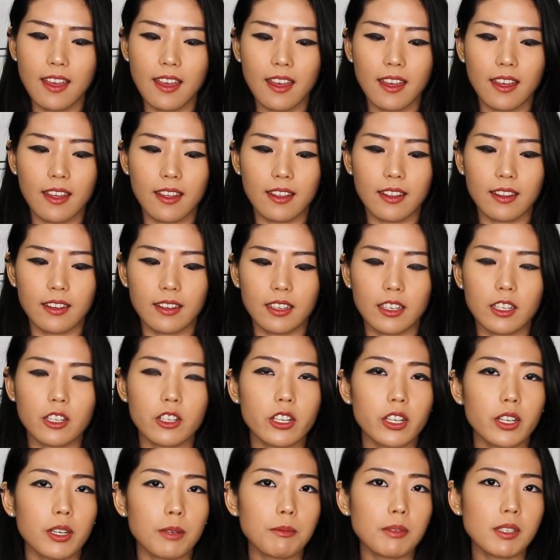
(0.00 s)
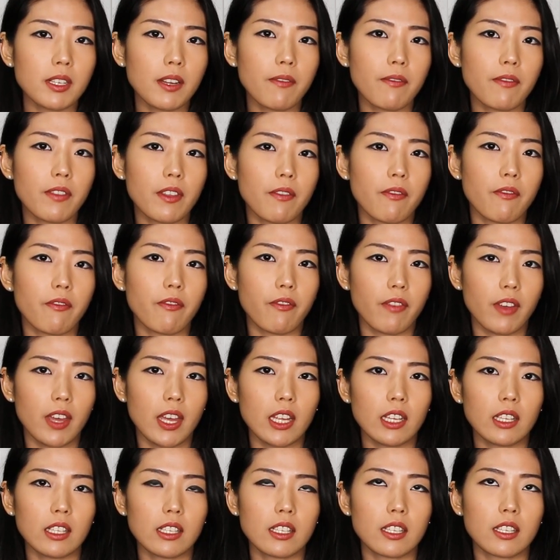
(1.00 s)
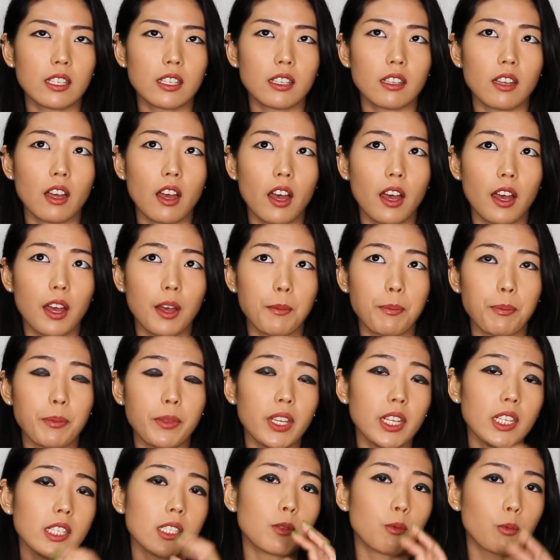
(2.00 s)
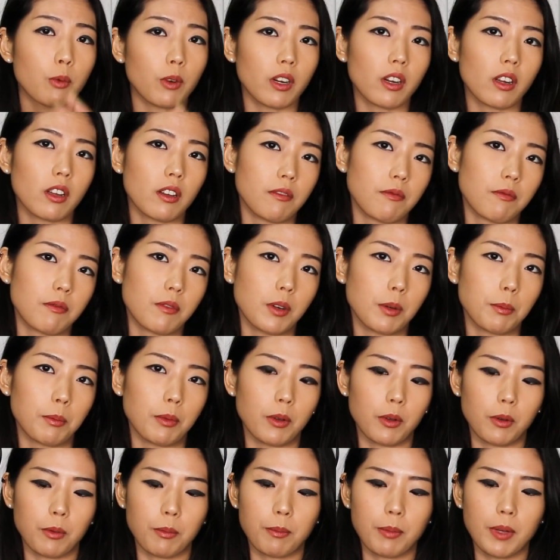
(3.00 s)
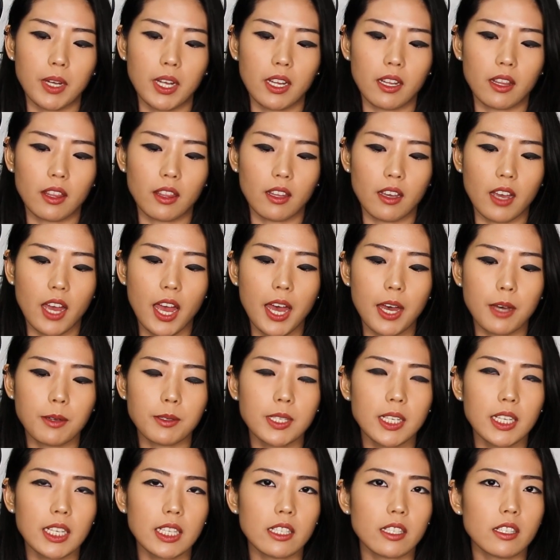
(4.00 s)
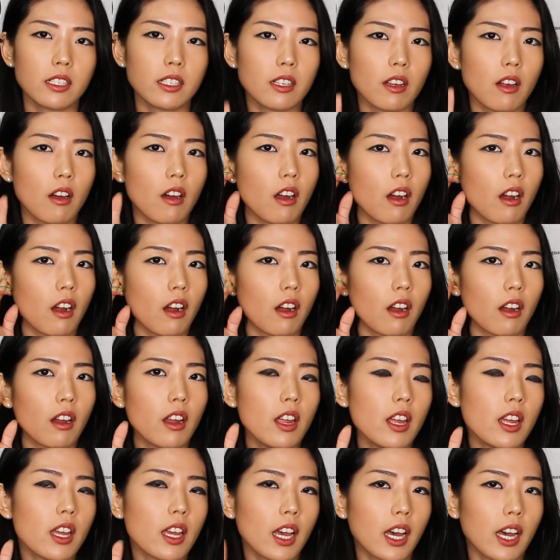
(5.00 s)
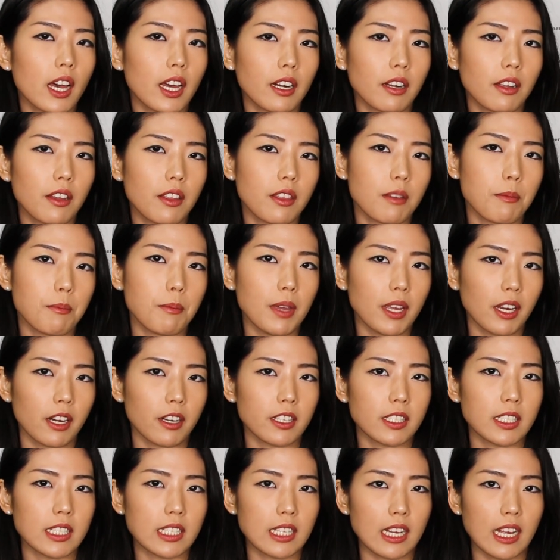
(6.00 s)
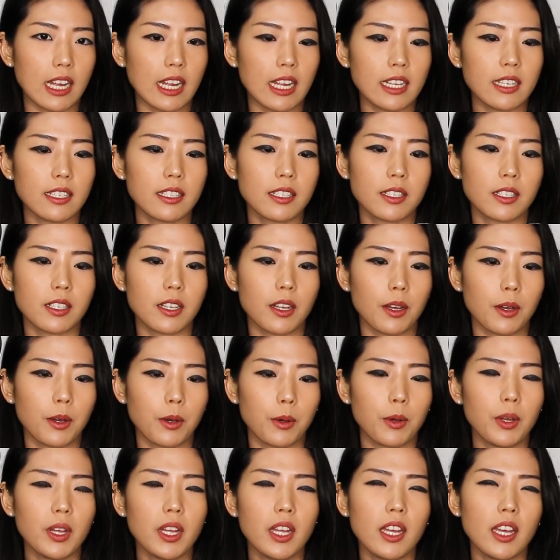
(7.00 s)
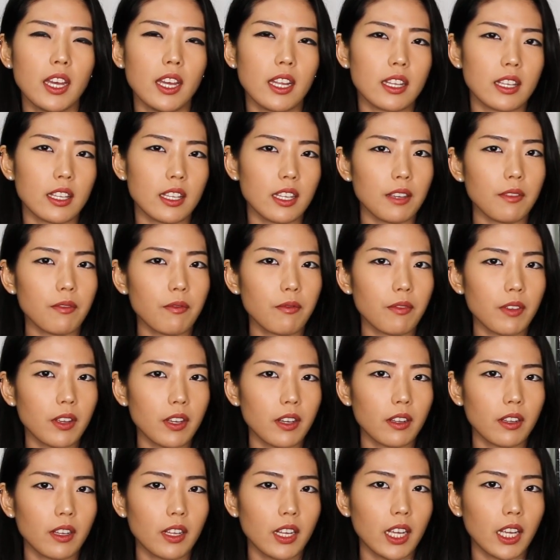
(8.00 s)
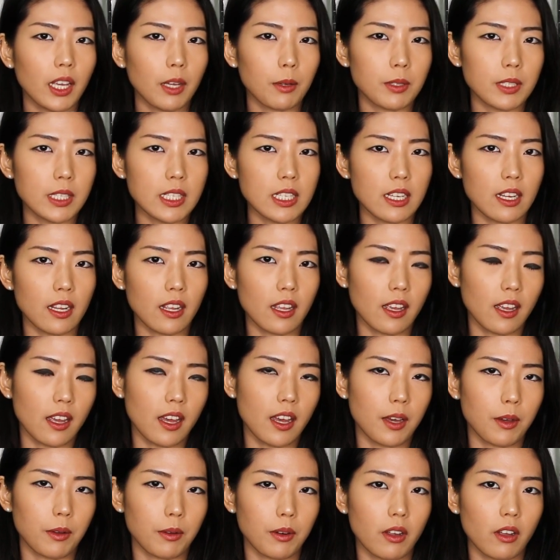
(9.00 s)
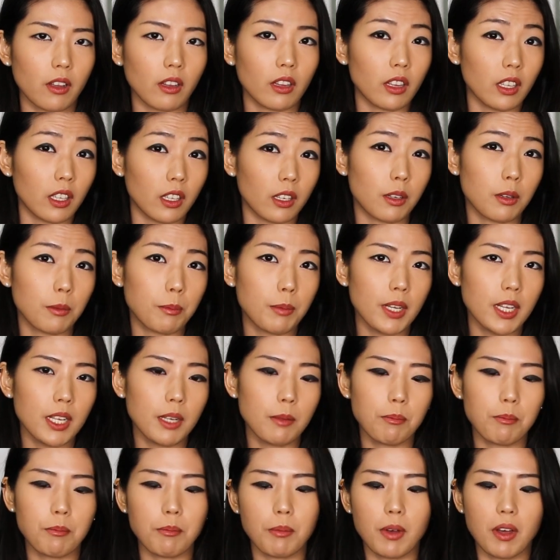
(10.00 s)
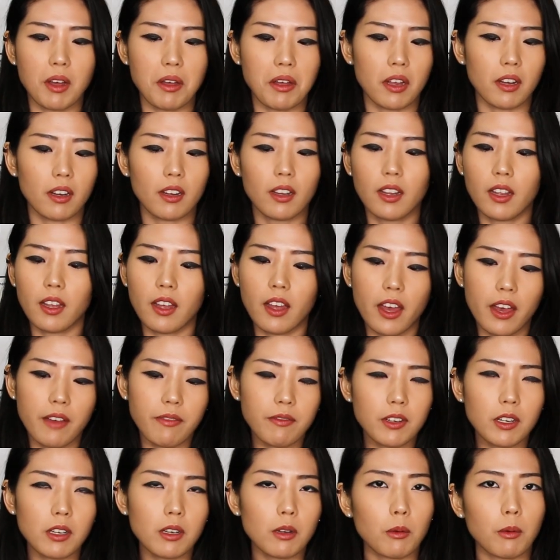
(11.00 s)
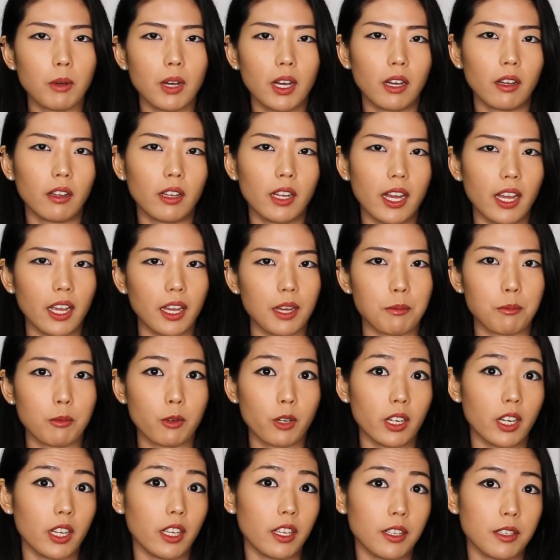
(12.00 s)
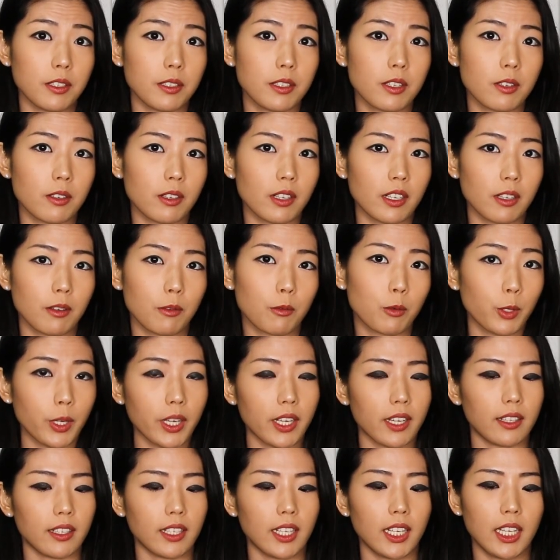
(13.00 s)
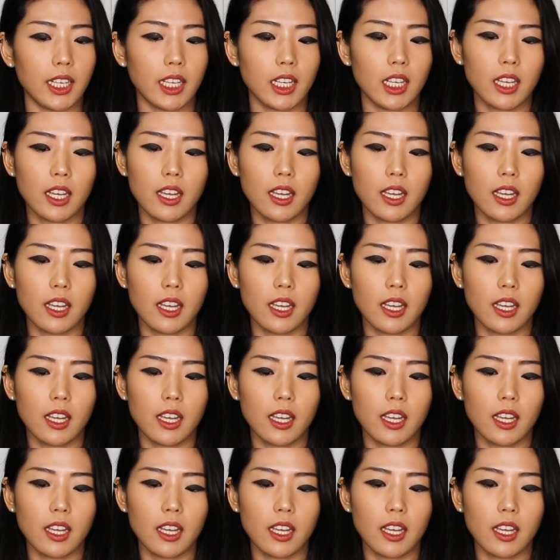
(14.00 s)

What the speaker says: And in terms of the fit, these were comfortable, but the housings are kind of on the bigger size, so it did feel like it was sticking out a little bit, but after a while I got pretty used to it quickly.